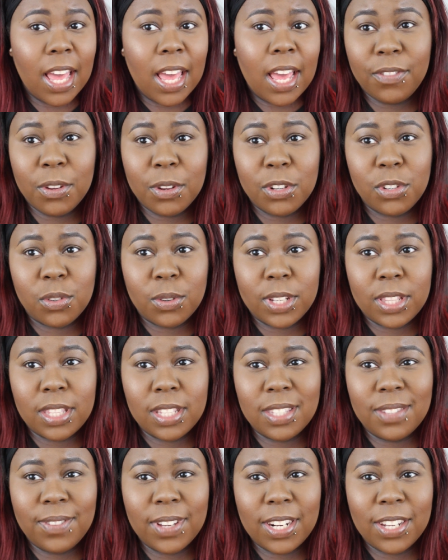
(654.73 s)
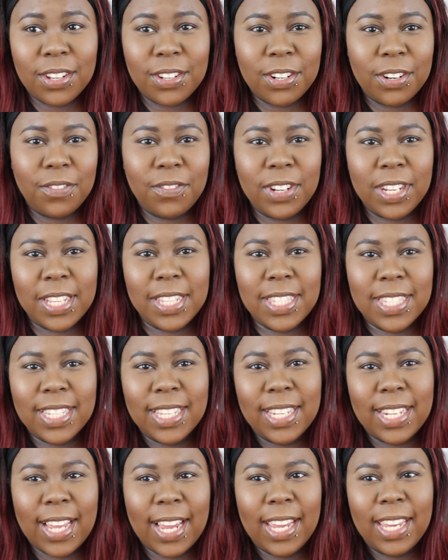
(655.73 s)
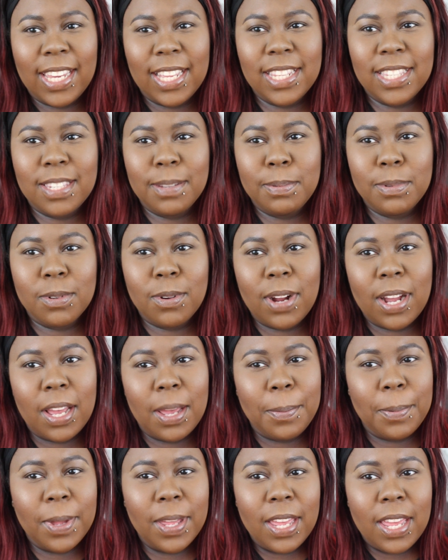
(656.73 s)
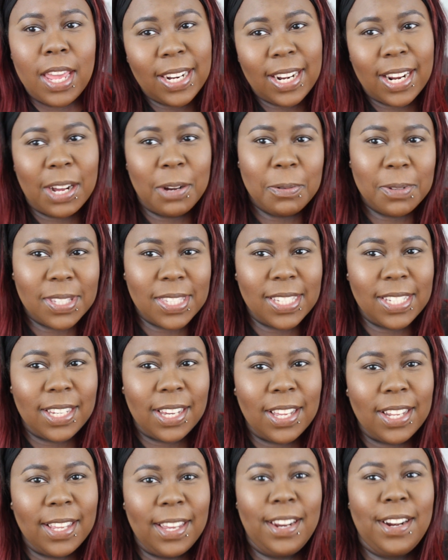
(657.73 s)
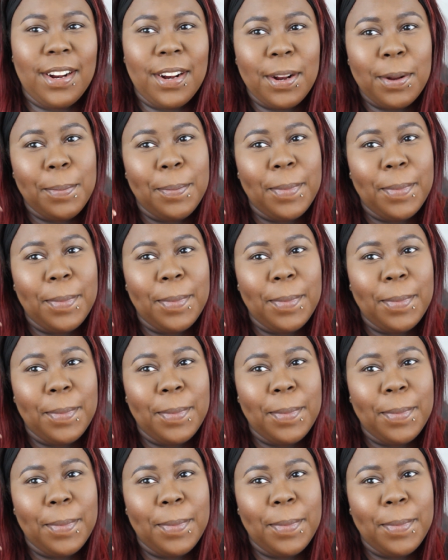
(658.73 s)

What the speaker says: If you enjoyed this video, don't forget to like and subscribe, and I will see y'all later.